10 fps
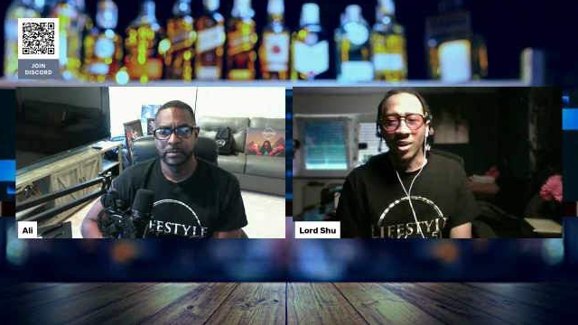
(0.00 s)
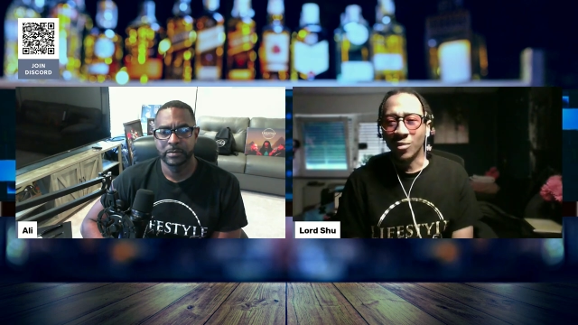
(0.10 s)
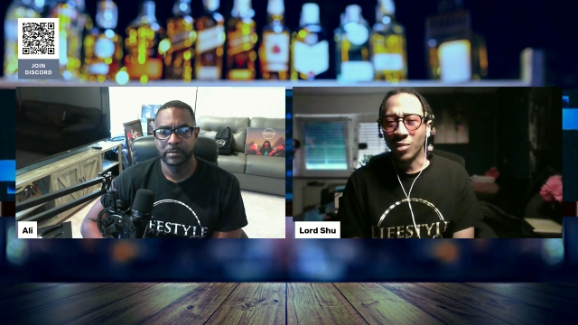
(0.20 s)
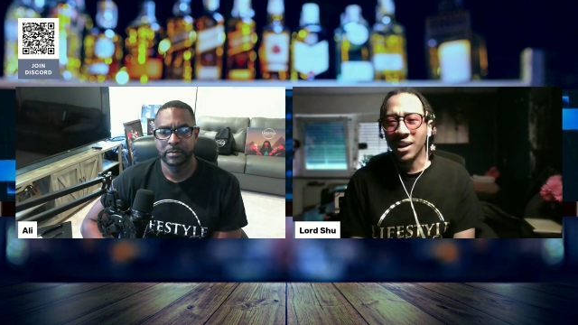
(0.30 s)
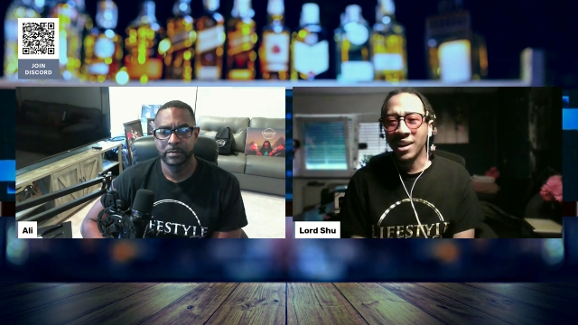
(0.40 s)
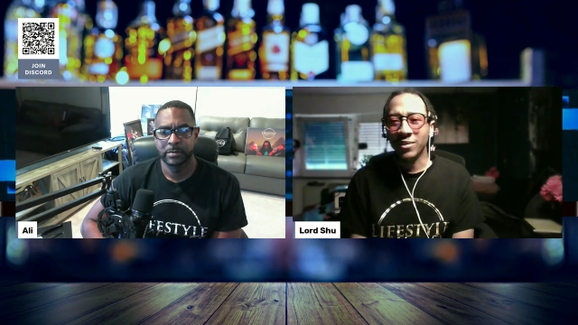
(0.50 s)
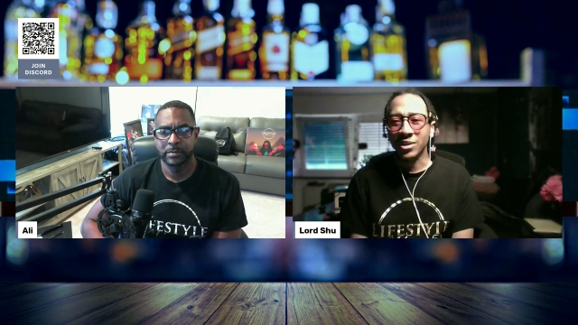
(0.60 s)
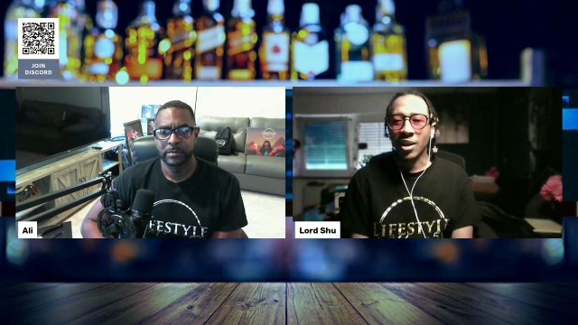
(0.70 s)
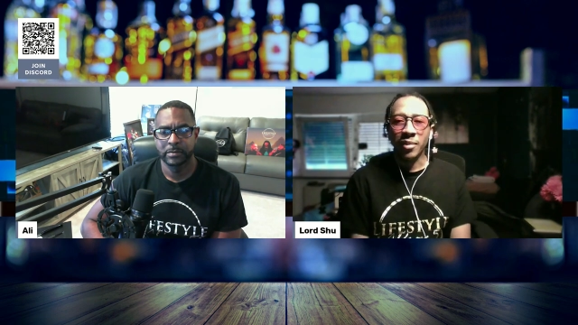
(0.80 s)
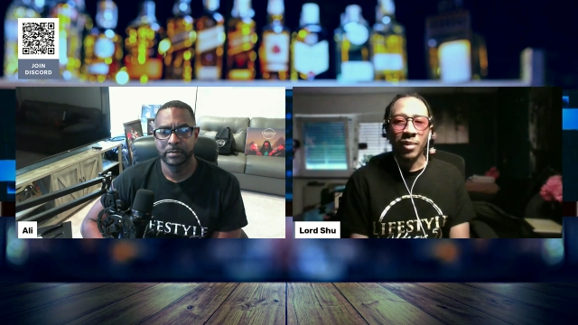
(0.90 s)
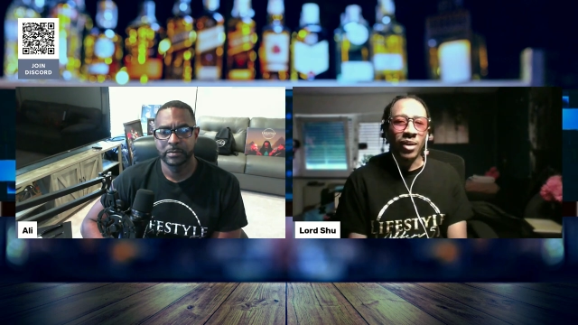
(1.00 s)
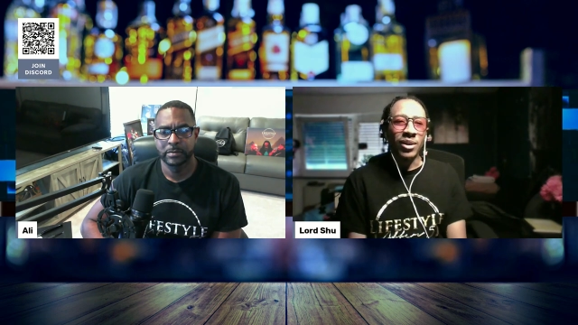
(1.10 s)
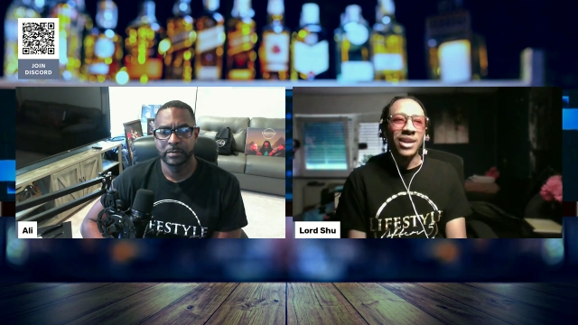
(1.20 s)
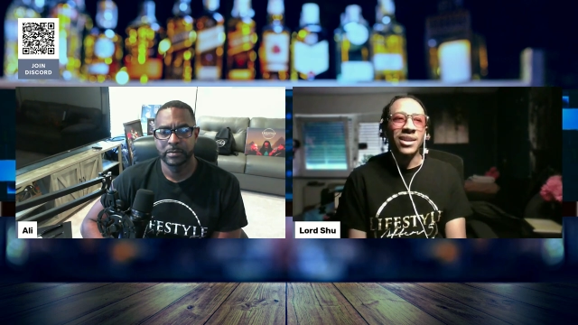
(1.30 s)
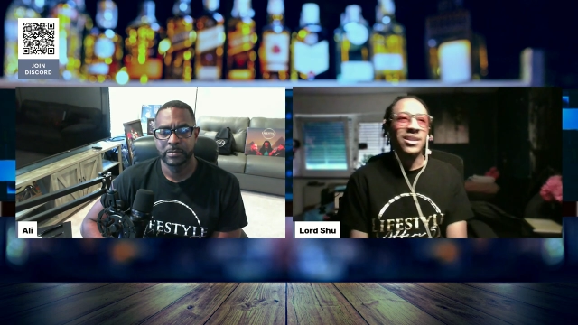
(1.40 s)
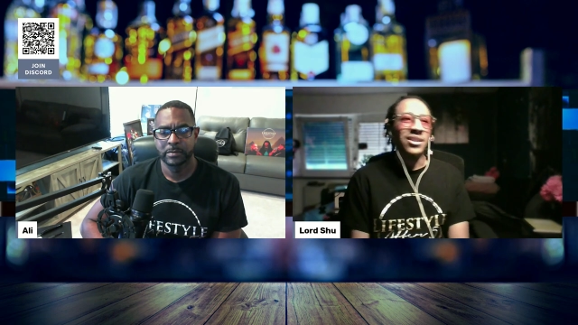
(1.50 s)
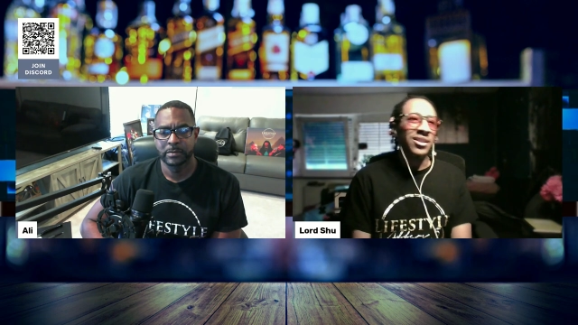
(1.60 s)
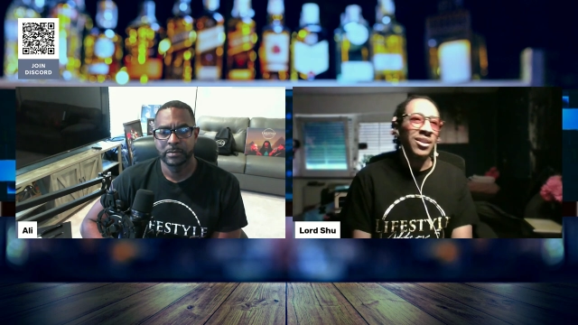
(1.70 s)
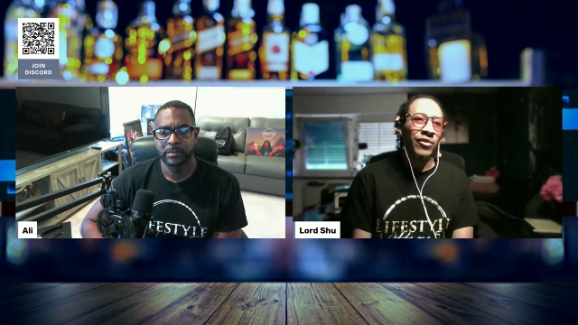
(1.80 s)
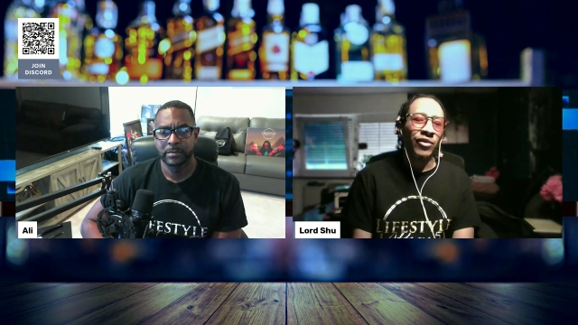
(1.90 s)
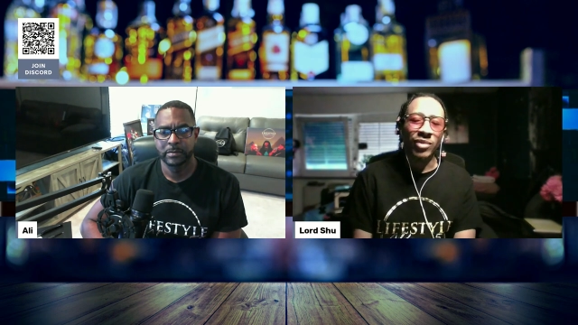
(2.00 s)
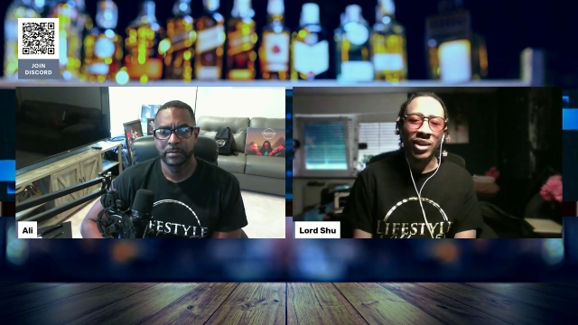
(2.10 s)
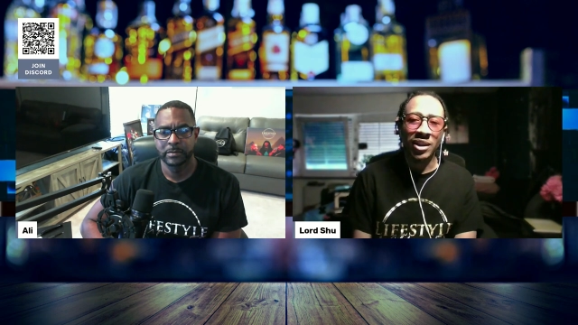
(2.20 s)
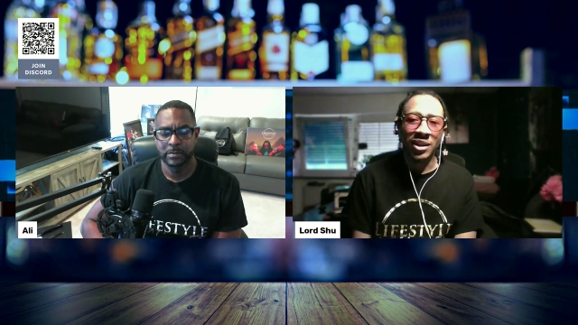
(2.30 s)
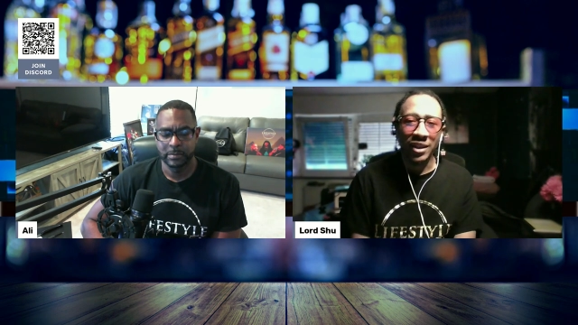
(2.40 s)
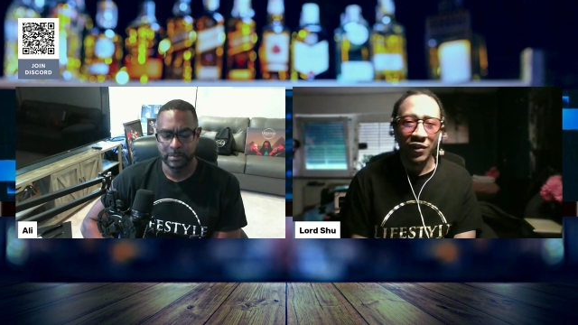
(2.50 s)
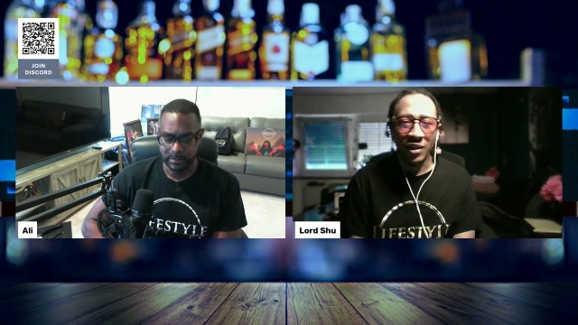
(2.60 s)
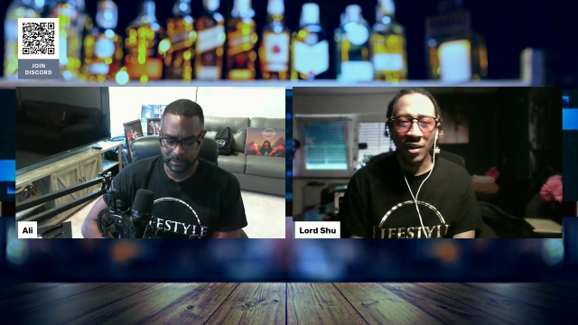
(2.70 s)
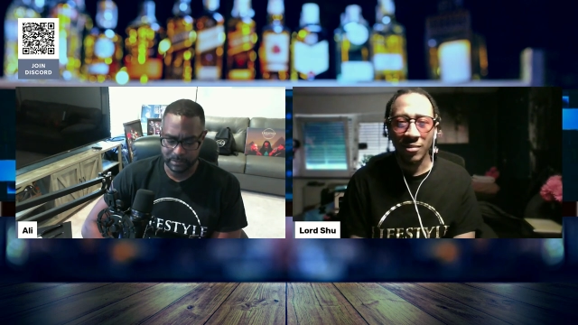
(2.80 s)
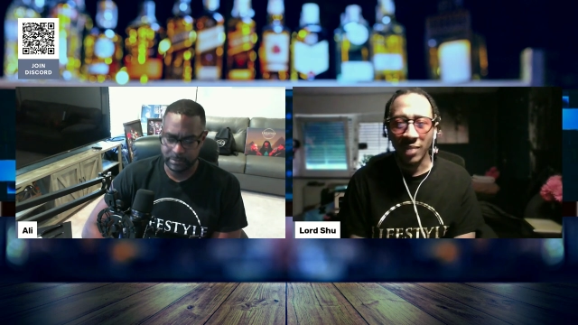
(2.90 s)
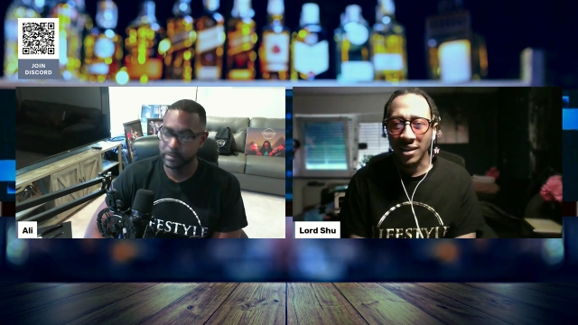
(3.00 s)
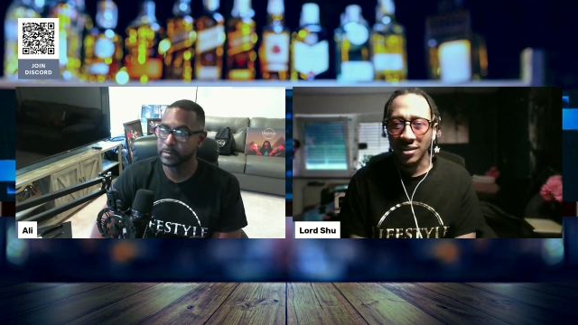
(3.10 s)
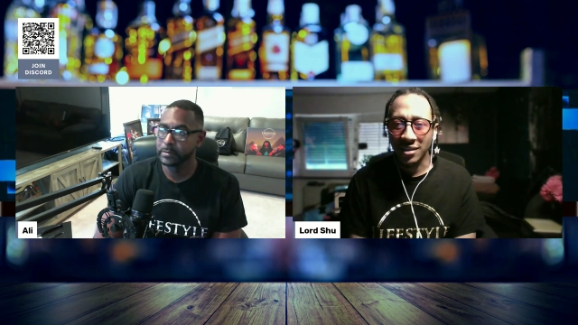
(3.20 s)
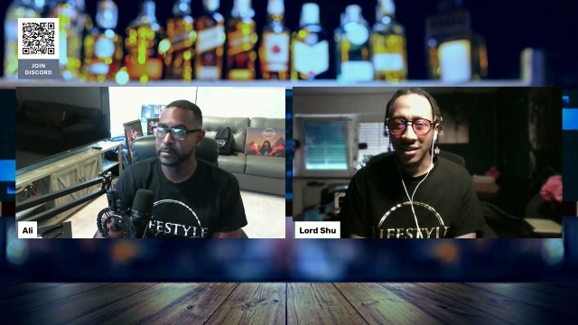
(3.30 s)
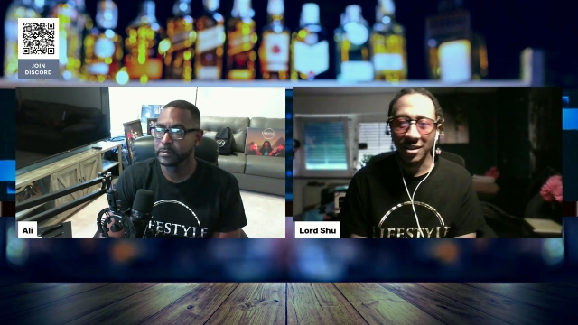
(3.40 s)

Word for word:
Speaker 1: we ain't even talking about getting in the gym for real and lifting no weights.